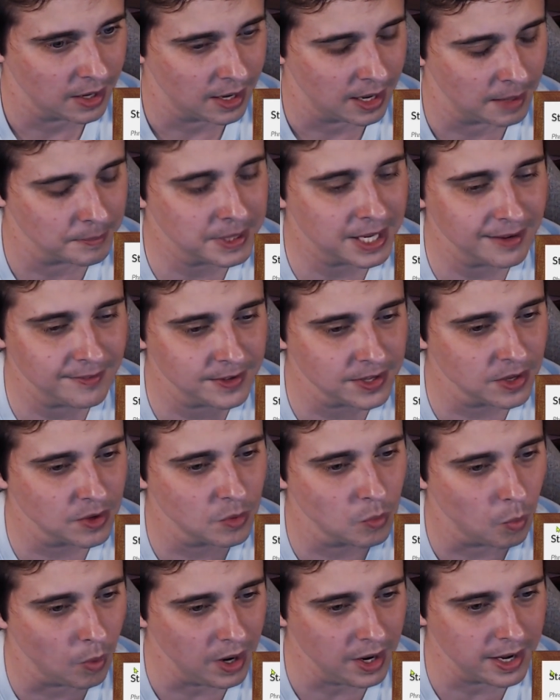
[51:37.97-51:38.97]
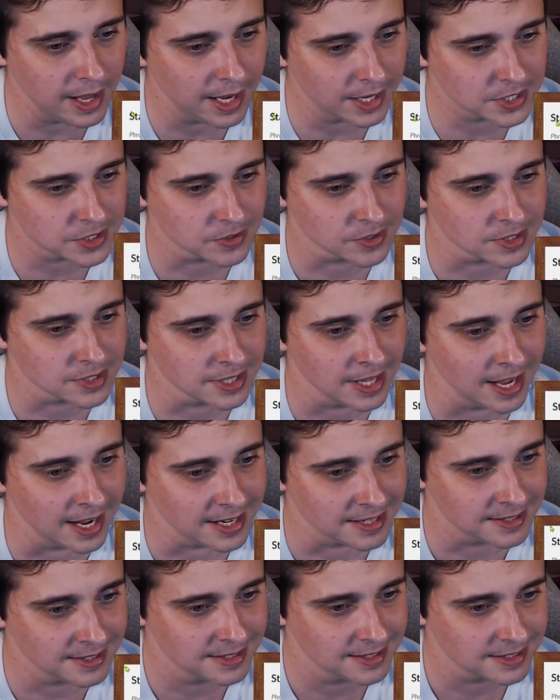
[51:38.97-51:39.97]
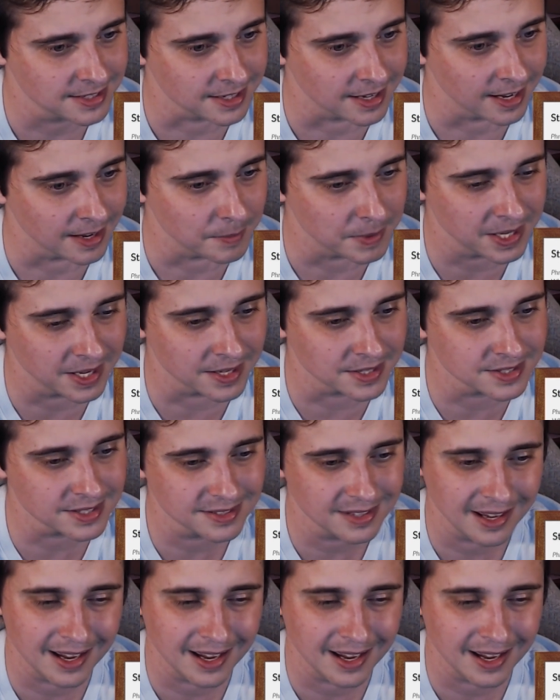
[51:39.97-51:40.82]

I'm giving you one extra slide today because